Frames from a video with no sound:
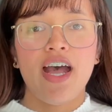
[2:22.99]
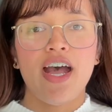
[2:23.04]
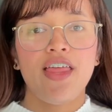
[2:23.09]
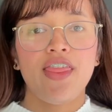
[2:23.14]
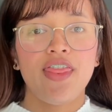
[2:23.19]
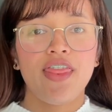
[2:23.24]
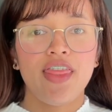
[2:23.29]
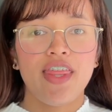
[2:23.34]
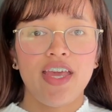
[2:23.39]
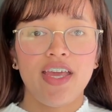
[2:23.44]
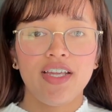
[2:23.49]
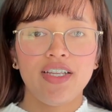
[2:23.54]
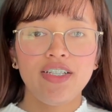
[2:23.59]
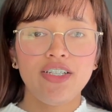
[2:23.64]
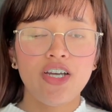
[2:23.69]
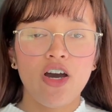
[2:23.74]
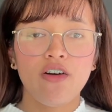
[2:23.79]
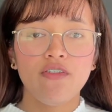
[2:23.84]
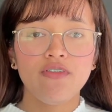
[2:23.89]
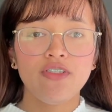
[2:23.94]
And then
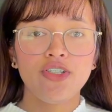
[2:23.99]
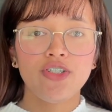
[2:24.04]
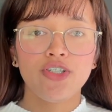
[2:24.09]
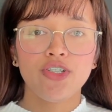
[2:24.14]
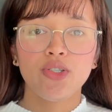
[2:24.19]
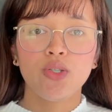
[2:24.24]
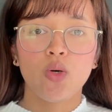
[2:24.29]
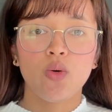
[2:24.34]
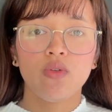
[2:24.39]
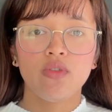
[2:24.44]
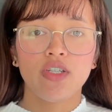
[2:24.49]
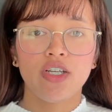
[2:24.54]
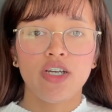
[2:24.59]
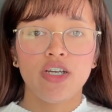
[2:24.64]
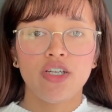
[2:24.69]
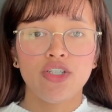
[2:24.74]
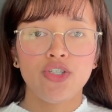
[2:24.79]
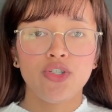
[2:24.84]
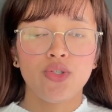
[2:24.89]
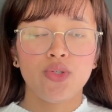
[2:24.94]
the officer told us